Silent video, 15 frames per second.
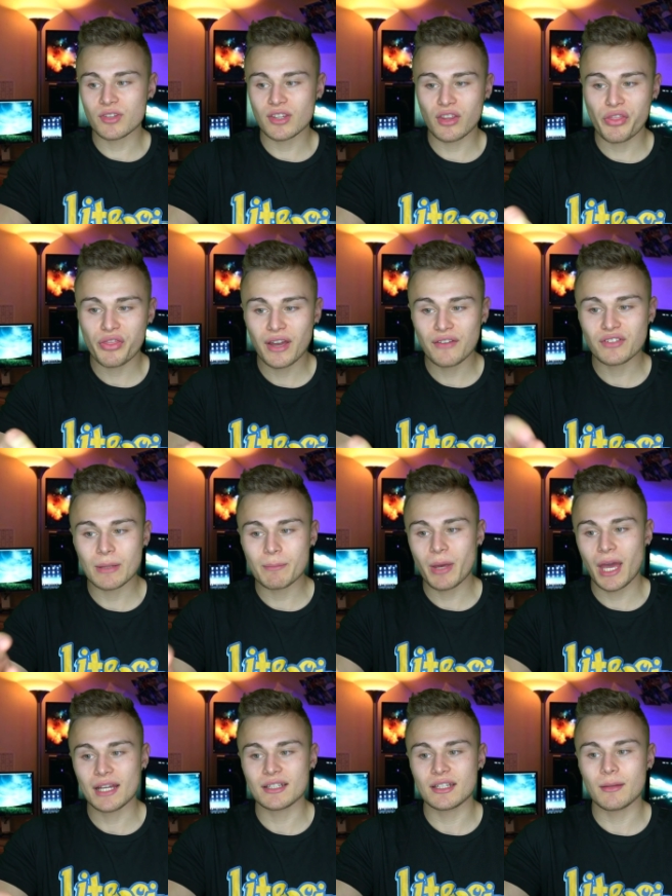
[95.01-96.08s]
said the theft
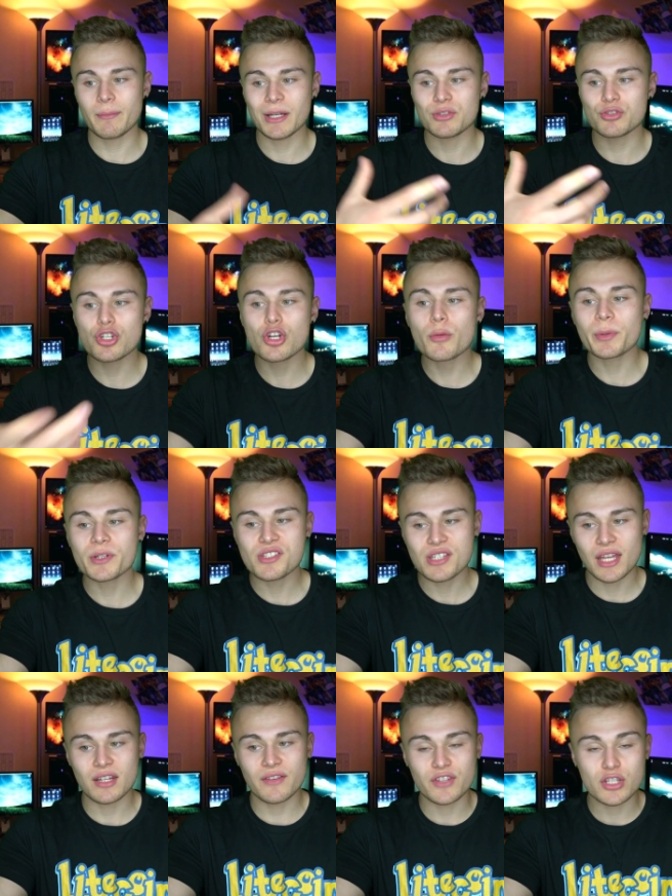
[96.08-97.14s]
impacted about
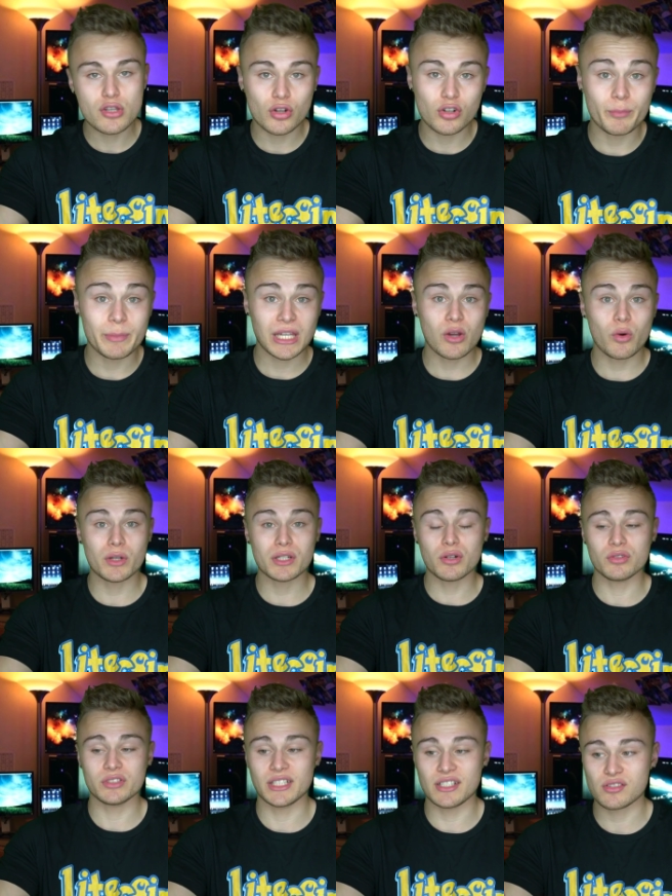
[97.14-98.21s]
2% of the total Bitcoin
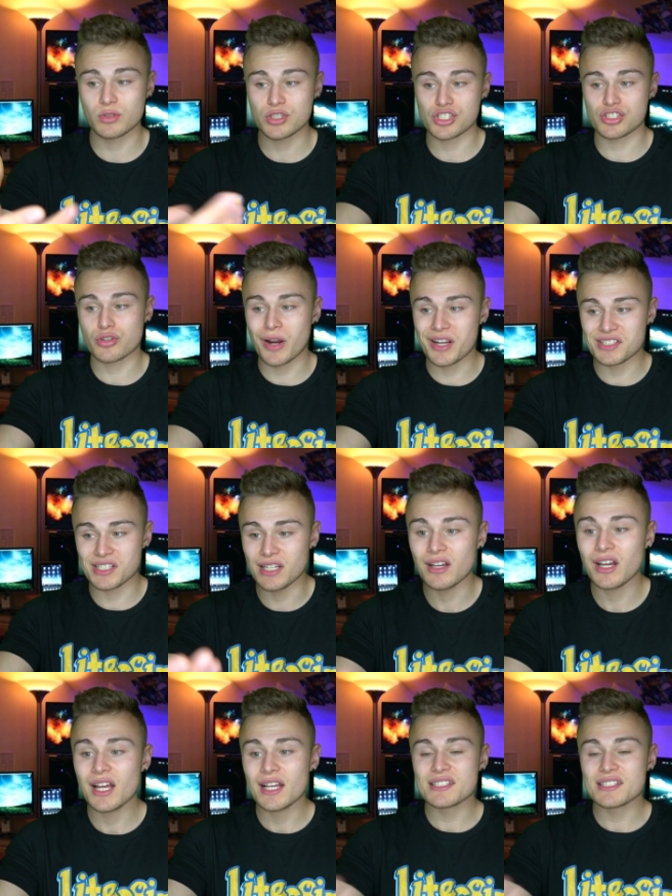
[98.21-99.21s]
holdings, which is crazy.